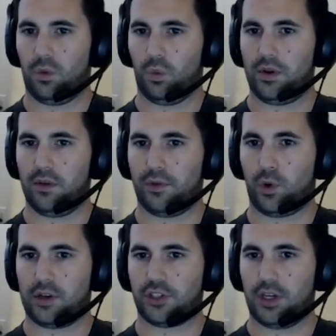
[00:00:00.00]
We do have a
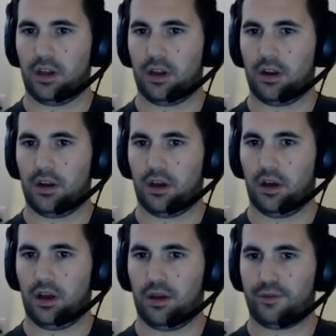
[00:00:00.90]
question
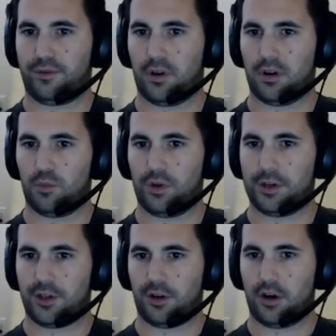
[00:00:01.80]
from
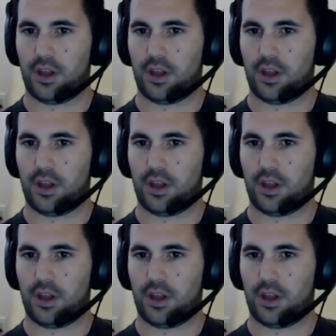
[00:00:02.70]
Richard.